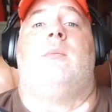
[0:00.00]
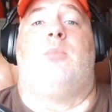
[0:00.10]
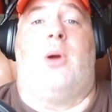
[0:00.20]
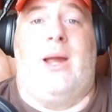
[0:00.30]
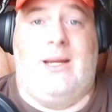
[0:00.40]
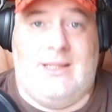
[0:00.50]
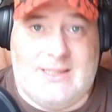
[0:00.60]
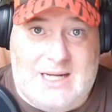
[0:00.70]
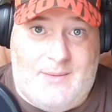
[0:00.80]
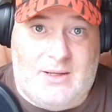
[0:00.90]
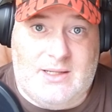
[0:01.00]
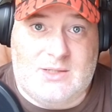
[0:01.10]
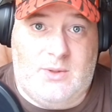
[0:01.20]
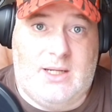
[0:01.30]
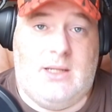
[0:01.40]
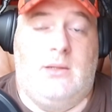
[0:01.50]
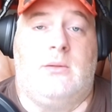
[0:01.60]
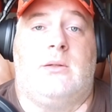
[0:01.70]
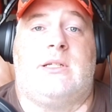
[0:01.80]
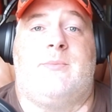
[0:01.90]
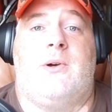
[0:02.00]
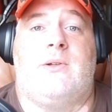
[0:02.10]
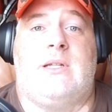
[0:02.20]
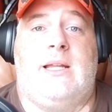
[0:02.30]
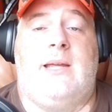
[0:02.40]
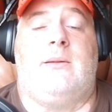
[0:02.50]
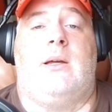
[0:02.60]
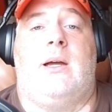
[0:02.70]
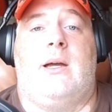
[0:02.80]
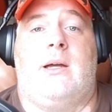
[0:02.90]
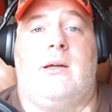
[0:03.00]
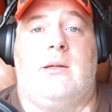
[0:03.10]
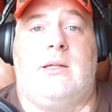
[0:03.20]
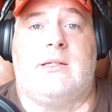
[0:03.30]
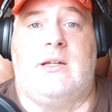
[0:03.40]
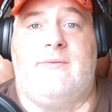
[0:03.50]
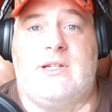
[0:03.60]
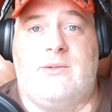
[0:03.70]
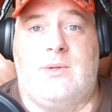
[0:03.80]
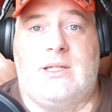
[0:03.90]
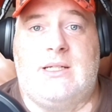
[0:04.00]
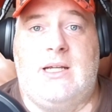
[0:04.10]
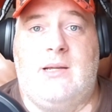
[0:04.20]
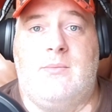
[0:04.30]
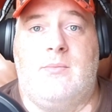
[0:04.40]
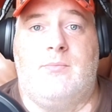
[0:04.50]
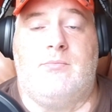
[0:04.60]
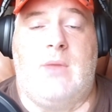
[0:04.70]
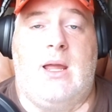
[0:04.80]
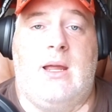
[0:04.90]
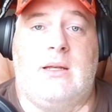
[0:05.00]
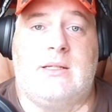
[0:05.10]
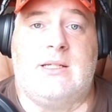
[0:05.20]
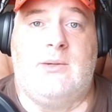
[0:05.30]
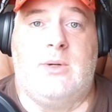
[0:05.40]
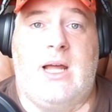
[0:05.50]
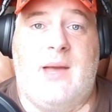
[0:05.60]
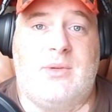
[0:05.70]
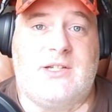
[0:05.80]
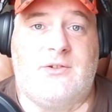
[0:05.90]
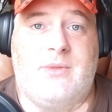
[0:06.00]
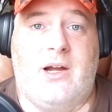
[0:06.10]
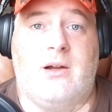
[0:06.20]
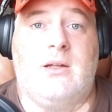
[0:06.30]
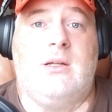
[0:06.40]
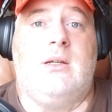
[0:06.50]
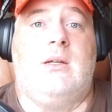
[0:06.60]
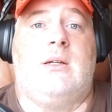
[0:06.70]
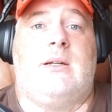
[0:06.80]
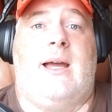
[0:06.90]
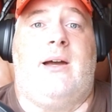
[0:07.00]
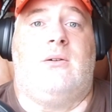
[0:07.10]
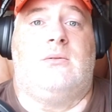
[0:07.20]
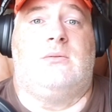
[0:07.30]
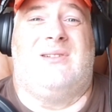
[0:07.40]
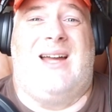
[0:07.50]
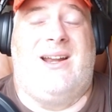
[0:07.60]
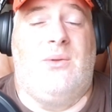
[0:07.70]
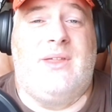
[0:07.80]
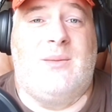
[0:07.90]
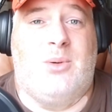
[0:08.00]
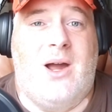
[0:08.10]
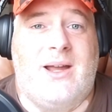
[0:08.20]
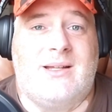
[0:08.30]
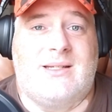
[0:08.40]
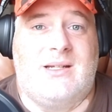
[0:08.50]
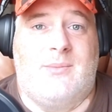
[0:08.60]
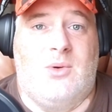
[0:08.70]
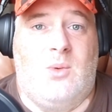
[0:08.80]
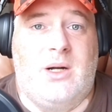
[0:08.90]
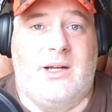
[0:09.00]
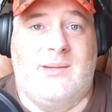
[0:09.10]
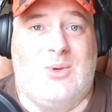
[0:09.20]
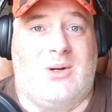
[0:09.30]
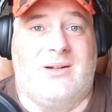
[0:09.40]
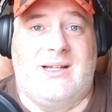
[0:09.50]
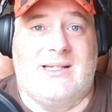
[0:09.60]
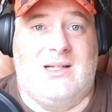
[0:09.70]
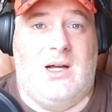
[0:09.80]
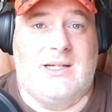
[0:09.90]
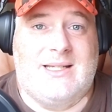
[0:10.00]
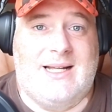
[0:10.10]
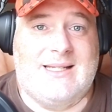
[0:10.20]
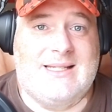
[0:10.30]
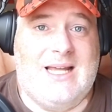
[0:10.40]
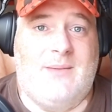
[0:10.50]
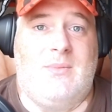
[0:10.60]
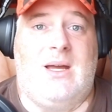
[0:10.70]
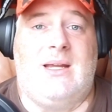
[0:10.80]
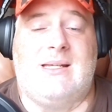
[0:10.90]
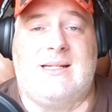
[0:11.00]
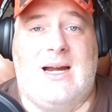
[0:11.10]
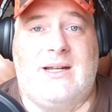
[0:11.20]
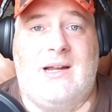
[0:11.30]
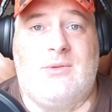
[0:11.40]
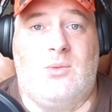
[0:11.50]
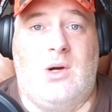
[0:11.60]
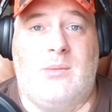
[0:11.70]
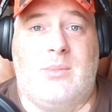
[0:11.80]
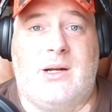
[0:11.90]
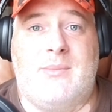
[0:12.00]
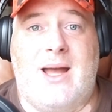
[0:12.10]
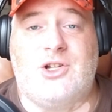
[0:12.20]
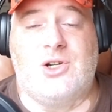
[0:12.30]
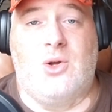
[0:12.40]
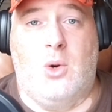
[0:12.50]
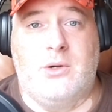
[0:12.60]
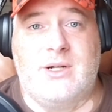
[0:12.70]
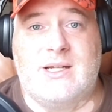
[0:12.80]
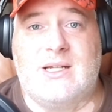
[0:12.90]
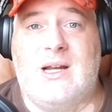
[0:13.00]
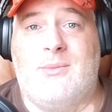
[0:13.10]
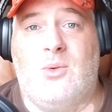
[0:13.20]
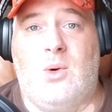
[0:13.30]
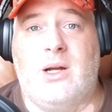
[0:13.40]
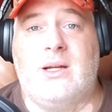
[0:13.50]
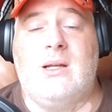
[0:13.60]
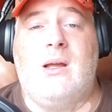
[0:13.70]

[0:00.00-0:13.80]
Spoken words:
Bryant is coming this week, supposedly. He's going to visit with the team and see what happens from there. Now, I don't think Bryant's a number one anymore. He's lost that step. He's not a number one. But imagine Gordon as a number one,